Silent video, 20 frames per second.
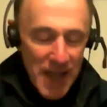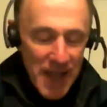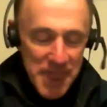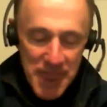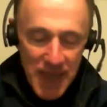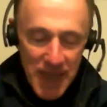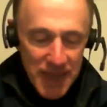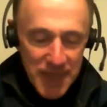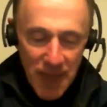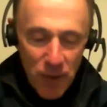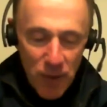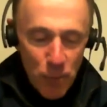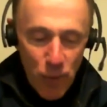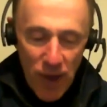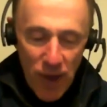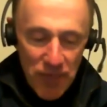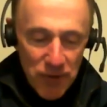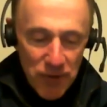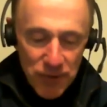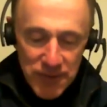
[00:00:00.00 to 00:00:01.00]
think they
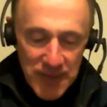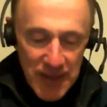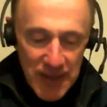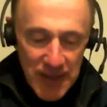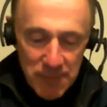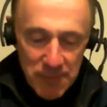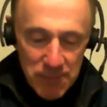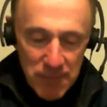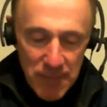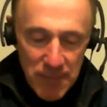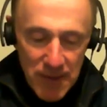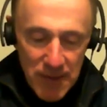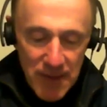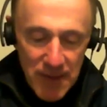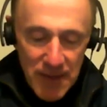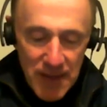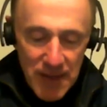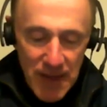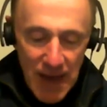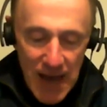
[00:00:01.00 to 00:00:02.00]
weathered them
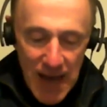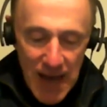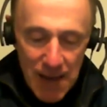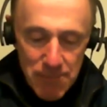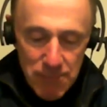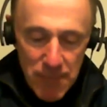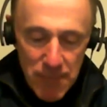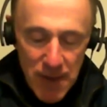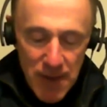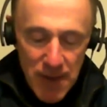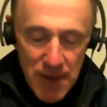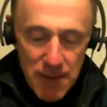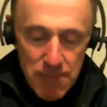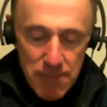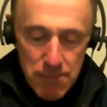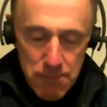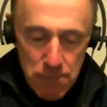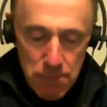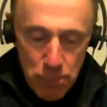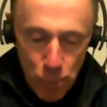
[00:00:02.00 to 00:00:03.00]

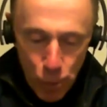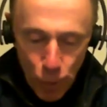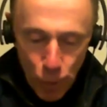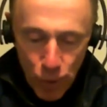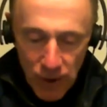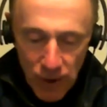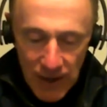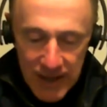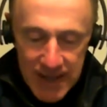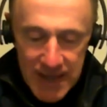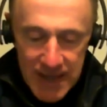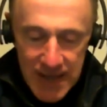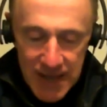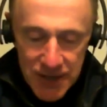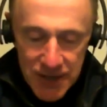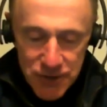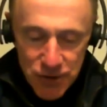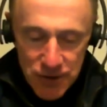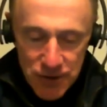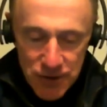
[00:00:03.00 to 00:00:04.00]
poorly
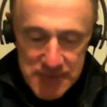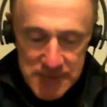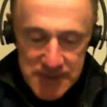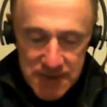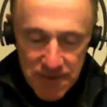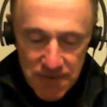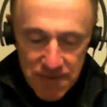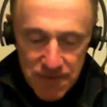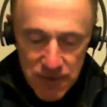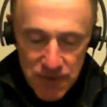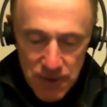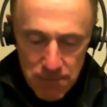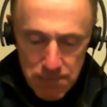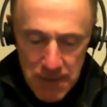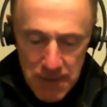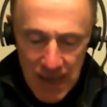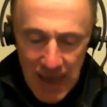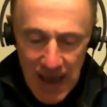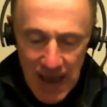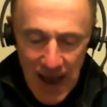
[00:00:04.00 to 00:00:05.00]
in terms of
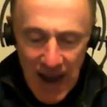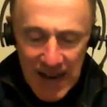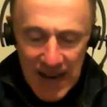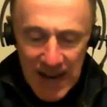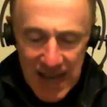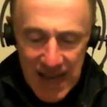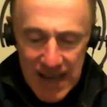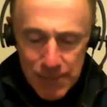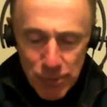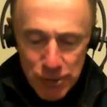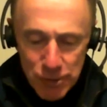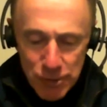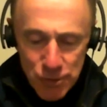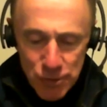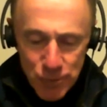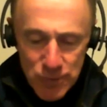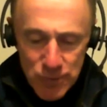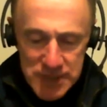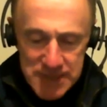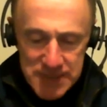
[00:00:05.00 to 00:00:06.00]
being unable to
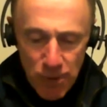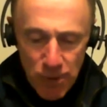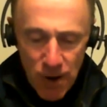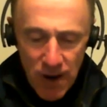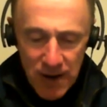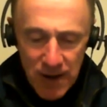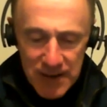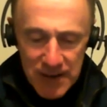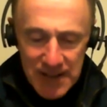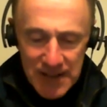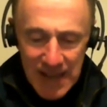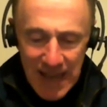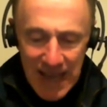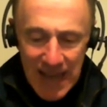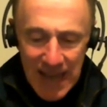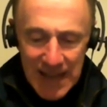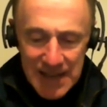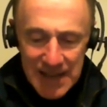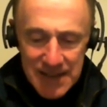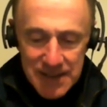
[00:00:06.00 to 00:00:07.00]
respond
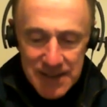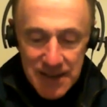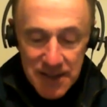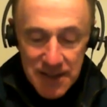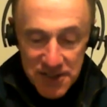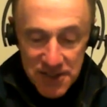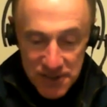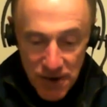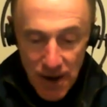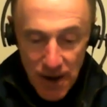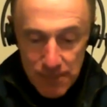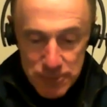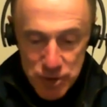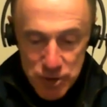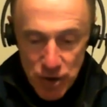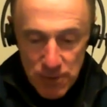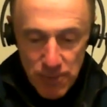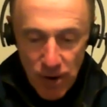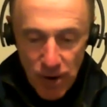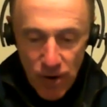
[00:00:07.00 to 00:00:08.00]
and stop
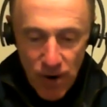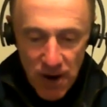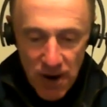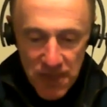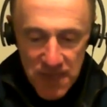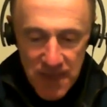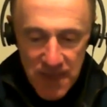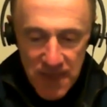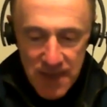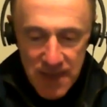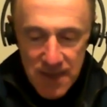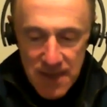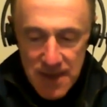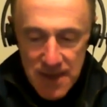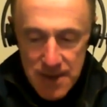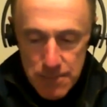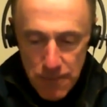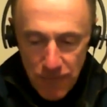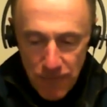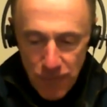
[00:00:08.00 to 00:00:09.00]
Joe McCarthy
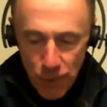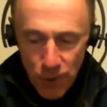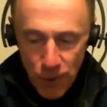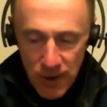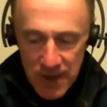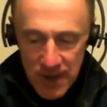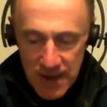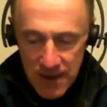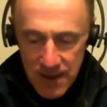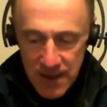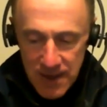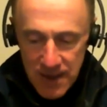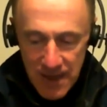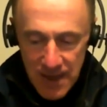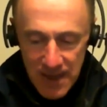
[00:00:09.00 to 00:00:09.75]
before he